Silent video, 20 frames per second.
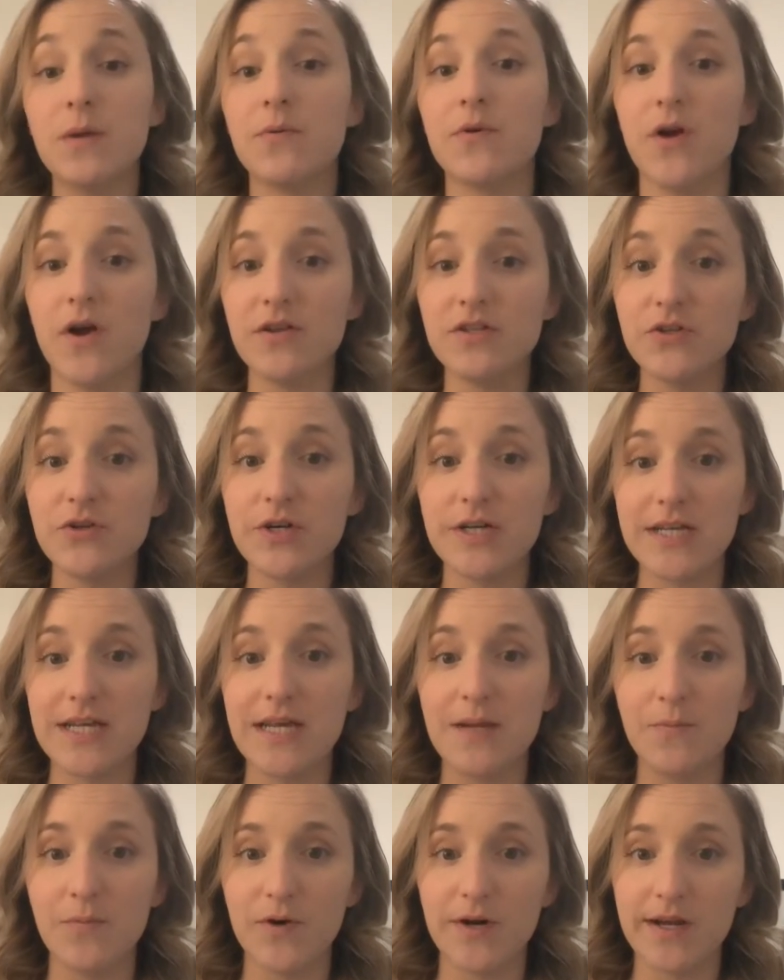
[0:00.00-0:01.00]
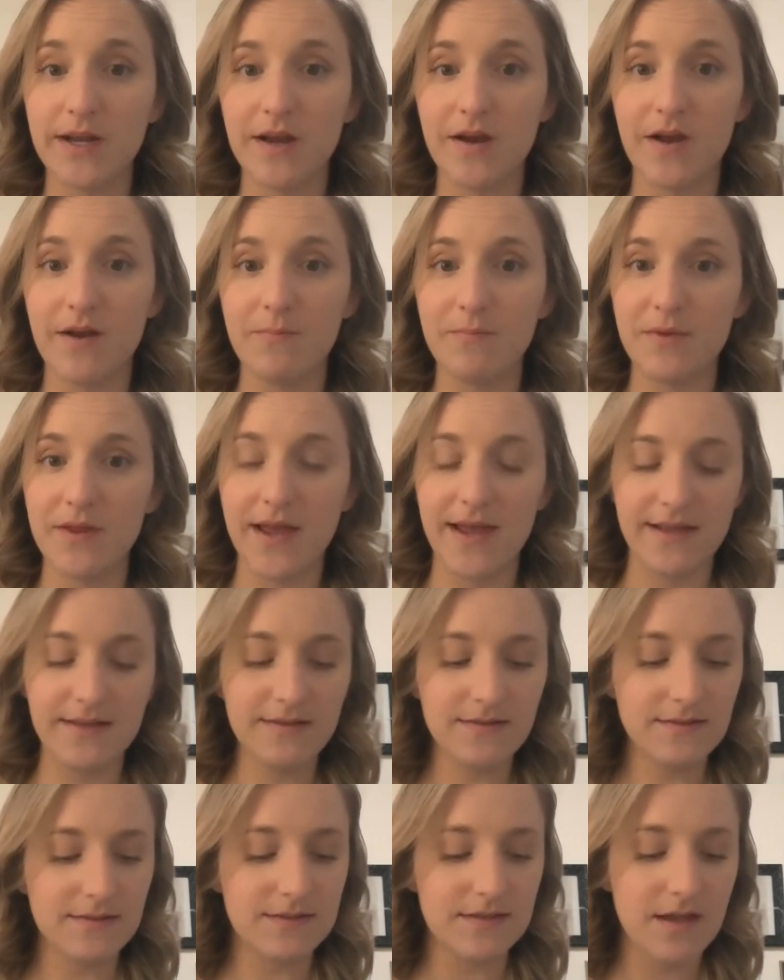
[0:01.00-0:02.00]
We're also going to keep working on
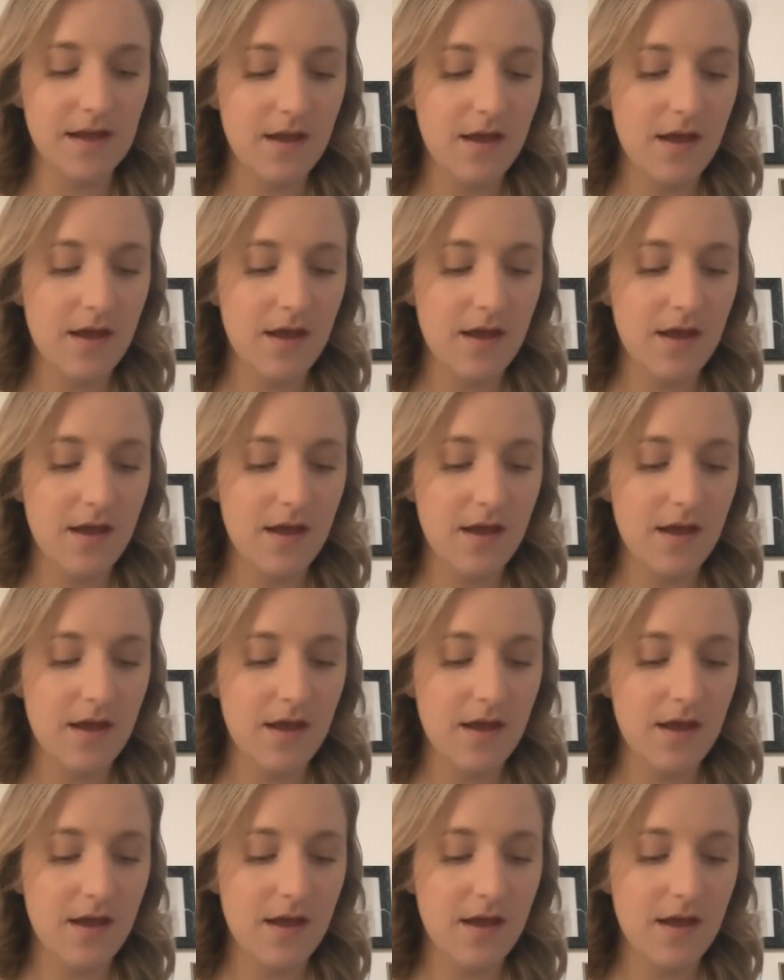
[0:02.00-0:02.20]
blends.